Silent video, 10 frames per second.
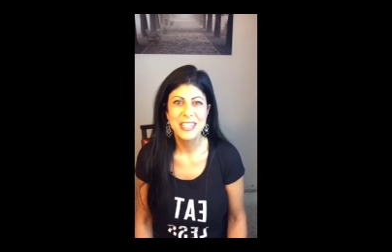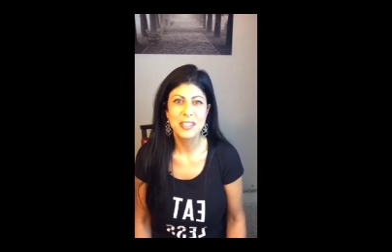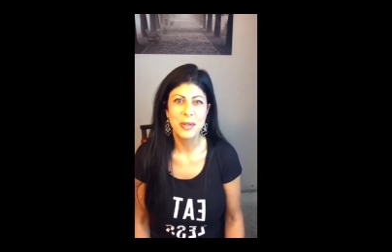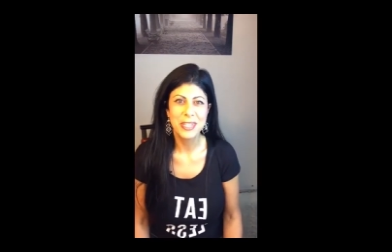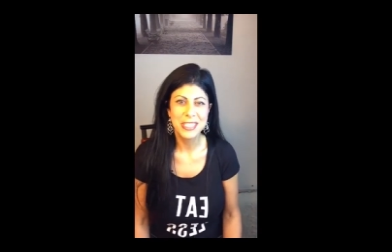
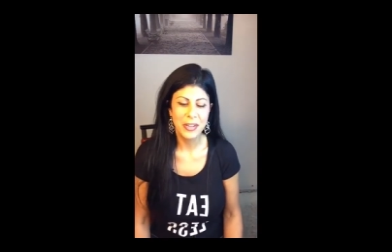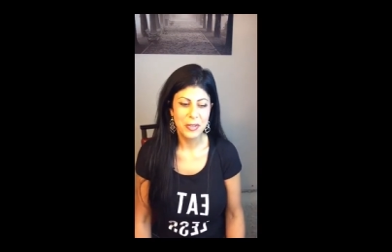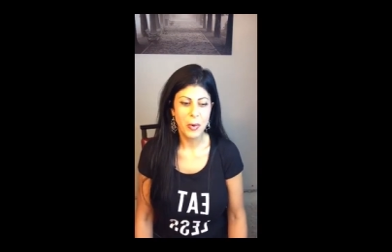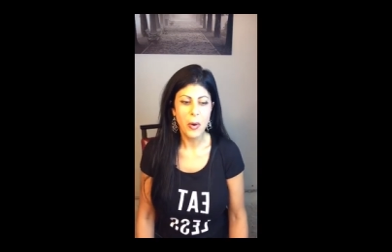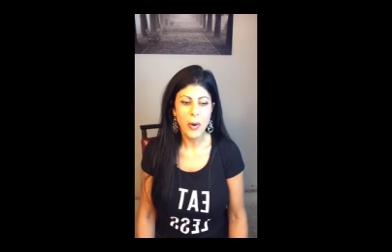So I'm going to tell
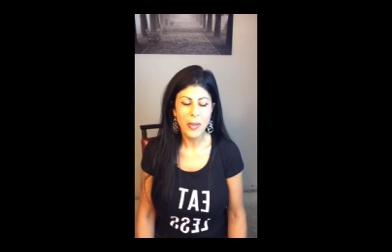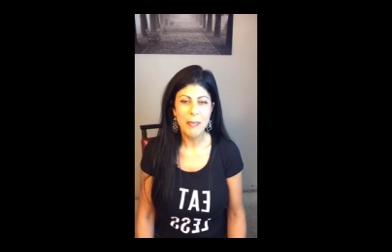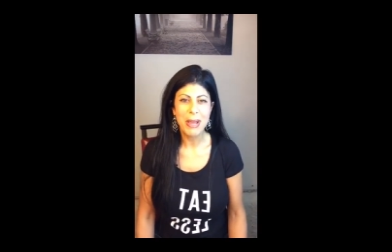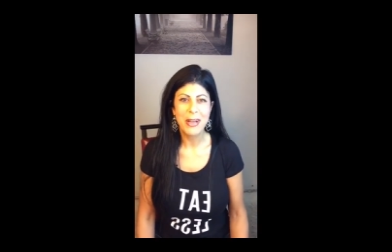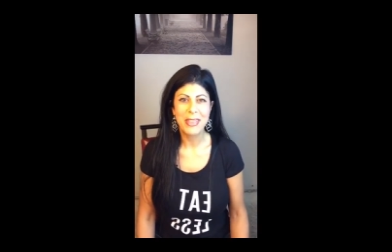you all
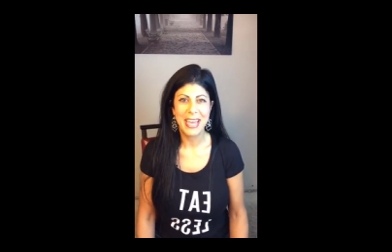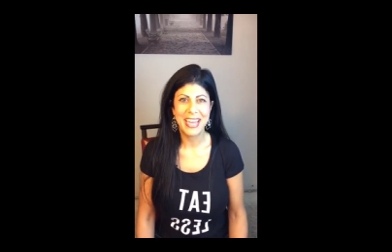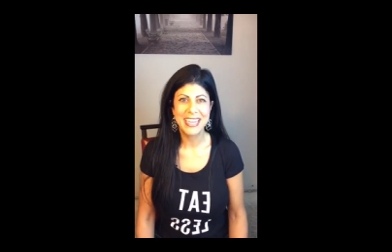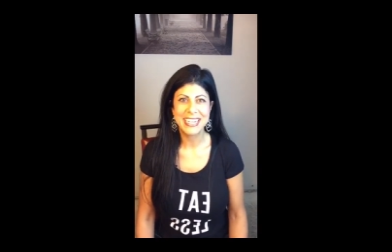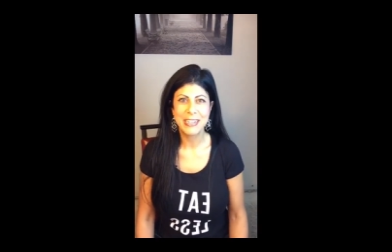about
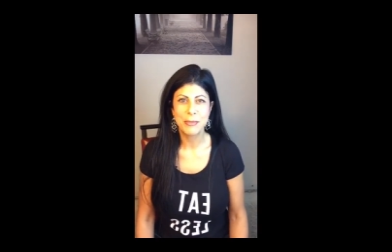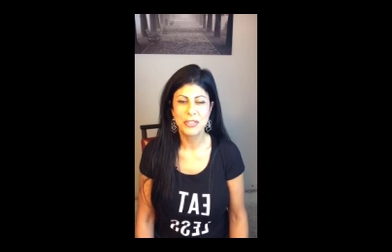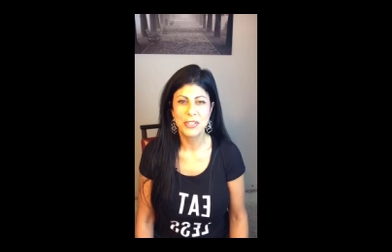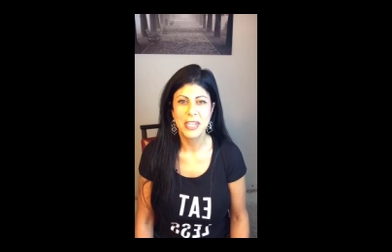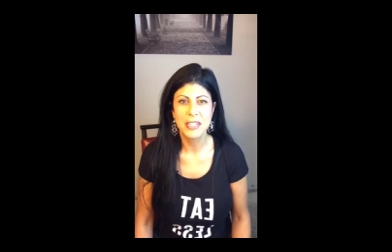that. I'm
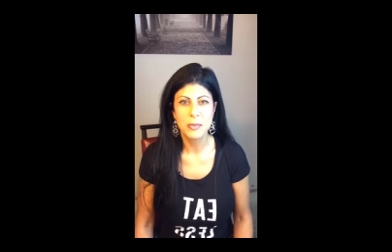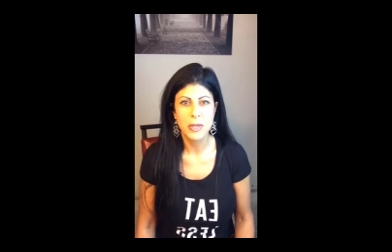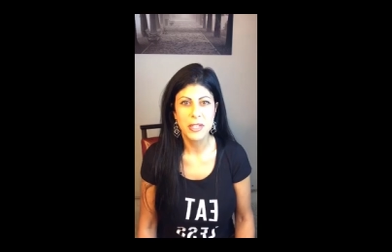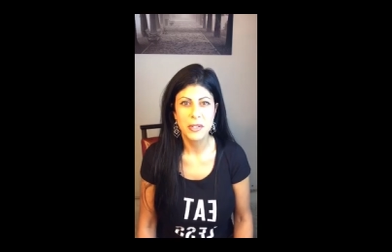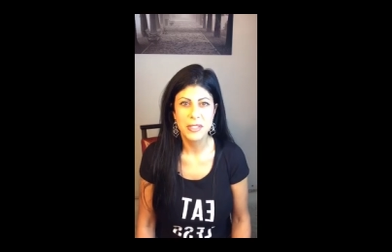sure you guys
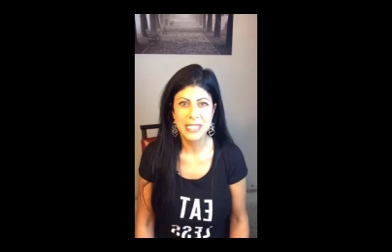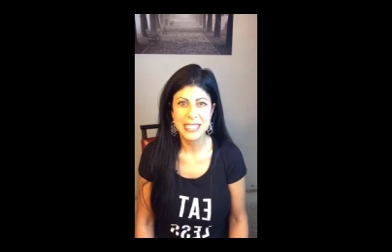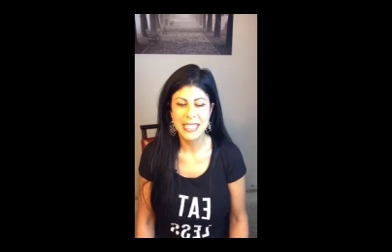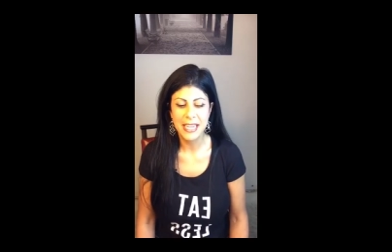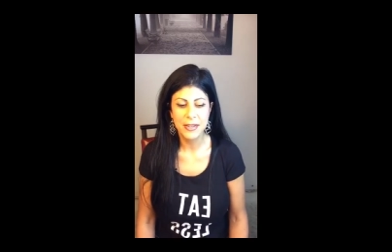want to know the
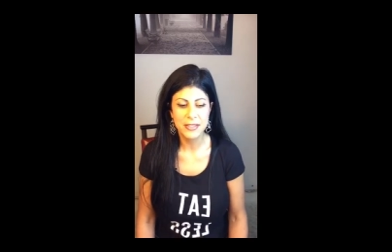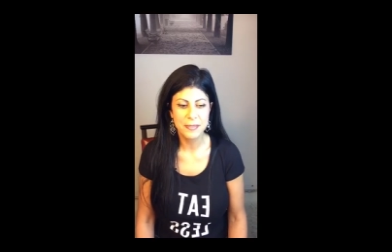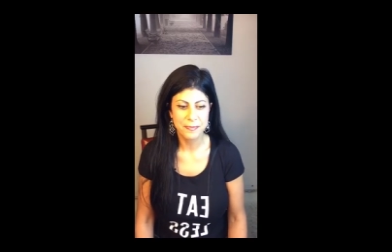details.